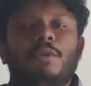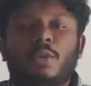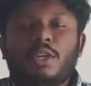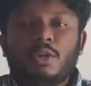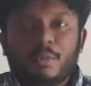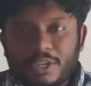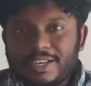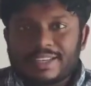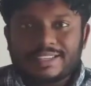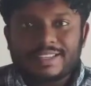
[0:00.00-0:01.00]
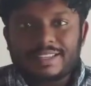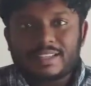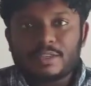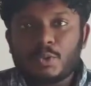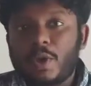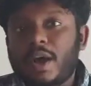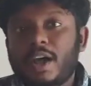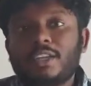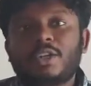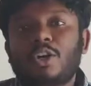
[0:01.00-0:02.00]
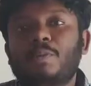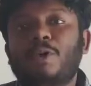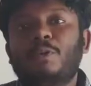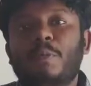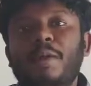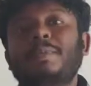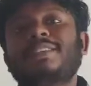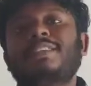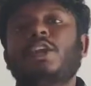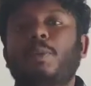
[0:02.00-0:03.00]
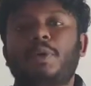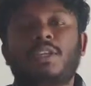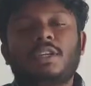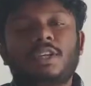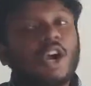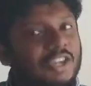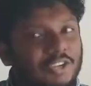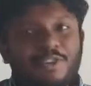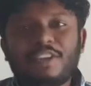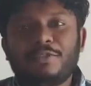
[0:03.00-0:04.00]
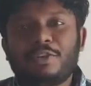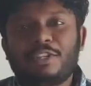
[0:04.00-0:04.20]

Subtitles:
the video podcast series where I talk about my personal opinion on different